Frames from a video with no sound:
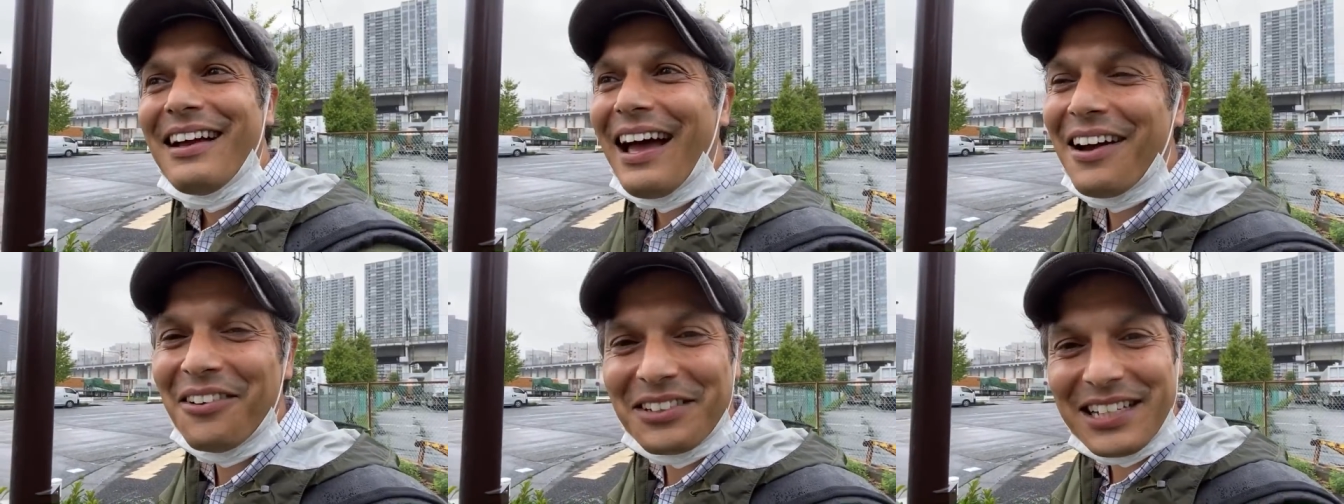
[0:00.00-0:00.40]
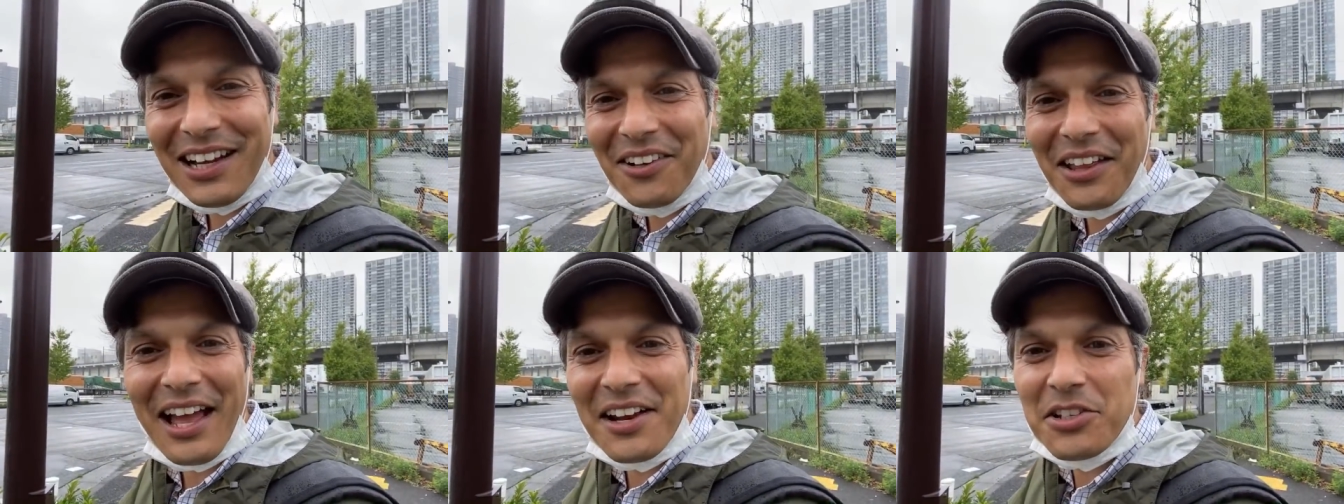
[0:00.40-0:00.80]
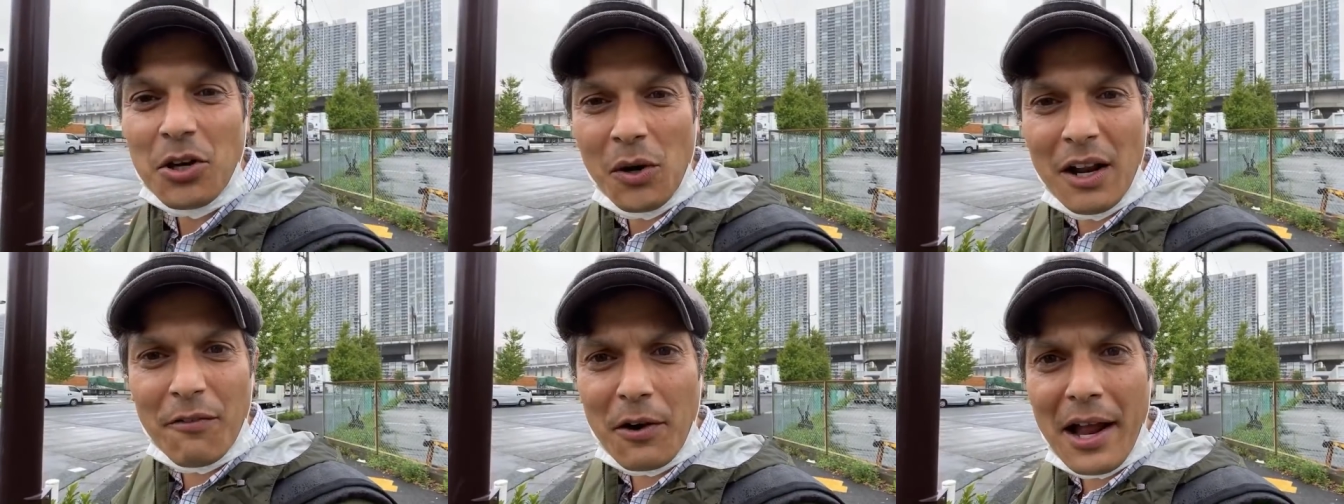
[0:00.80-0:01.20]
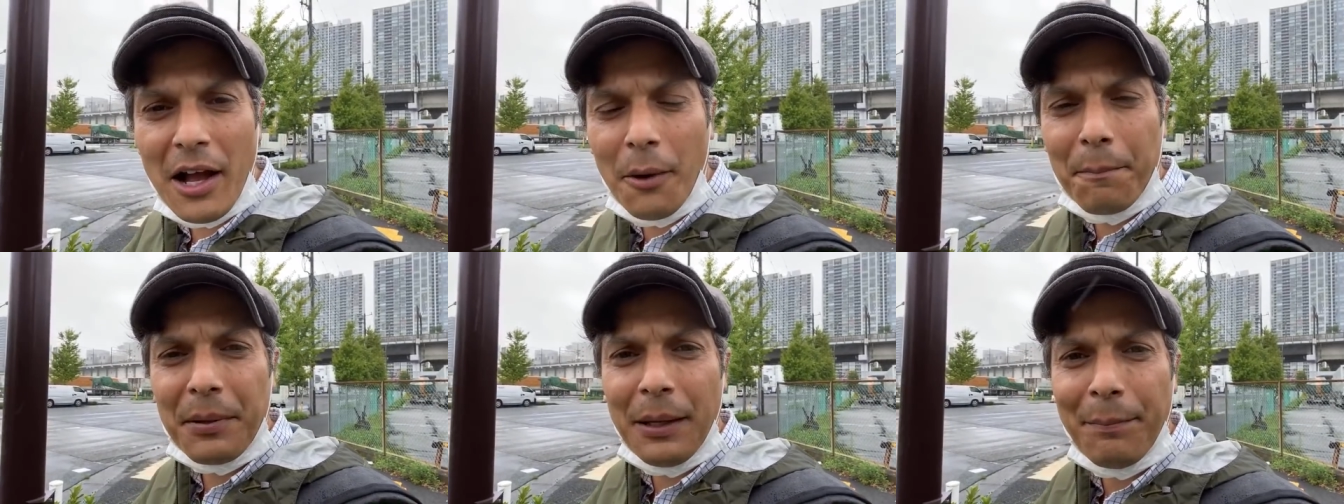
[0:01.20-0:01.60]
I don't tell. I don't ever
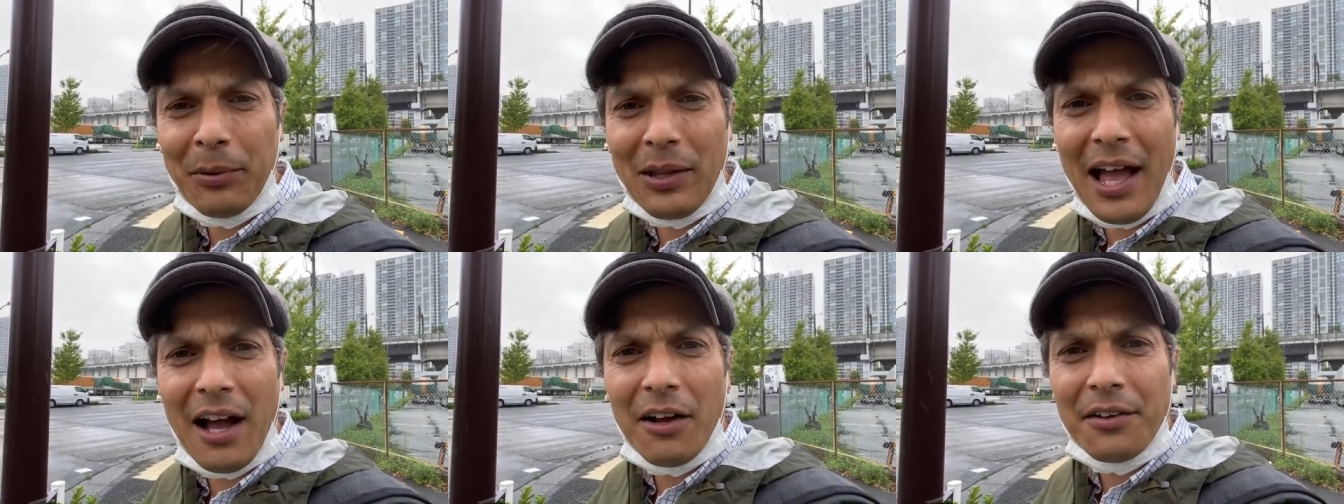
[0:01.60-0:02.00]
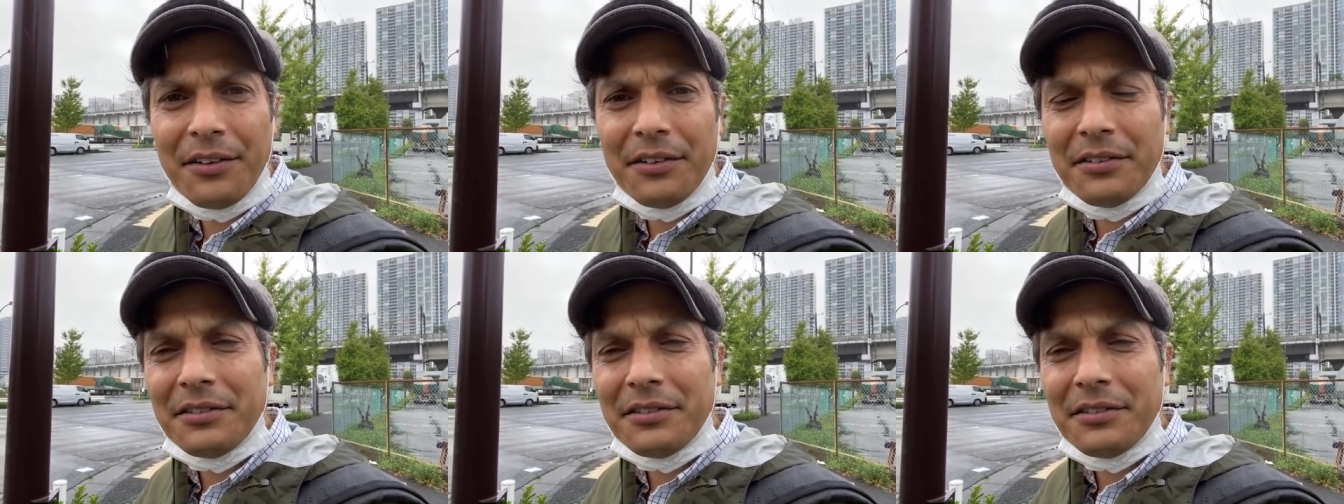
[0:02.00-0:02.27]
help people out.